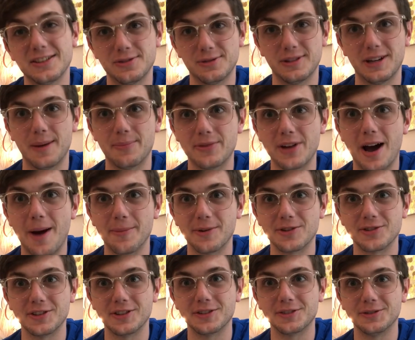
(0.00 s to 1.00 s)
to an
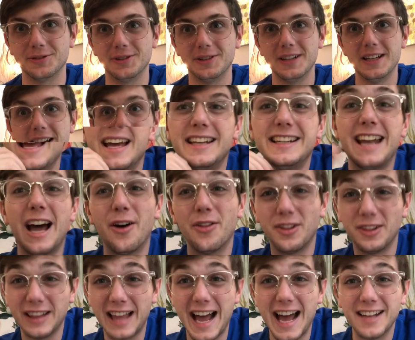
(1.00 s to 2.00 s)
optometry school. Now the
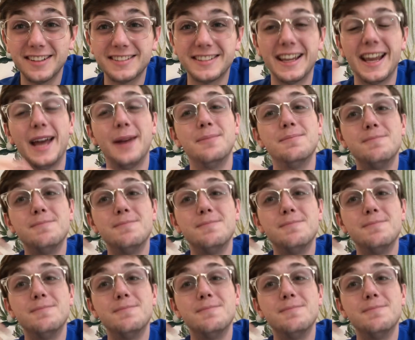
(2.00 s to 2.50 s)
last and